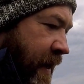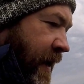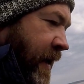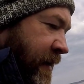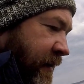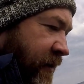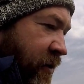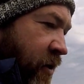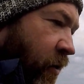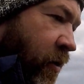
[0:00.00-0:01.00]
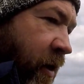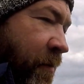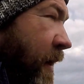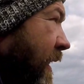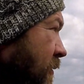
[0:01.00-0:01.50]
is to talk
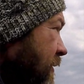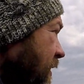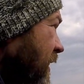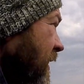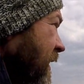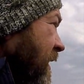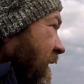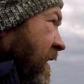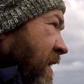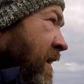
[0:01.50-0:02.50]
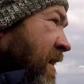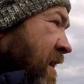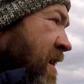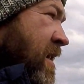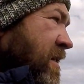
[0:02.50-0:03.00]
about
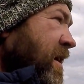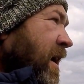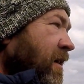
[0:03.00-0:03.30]
the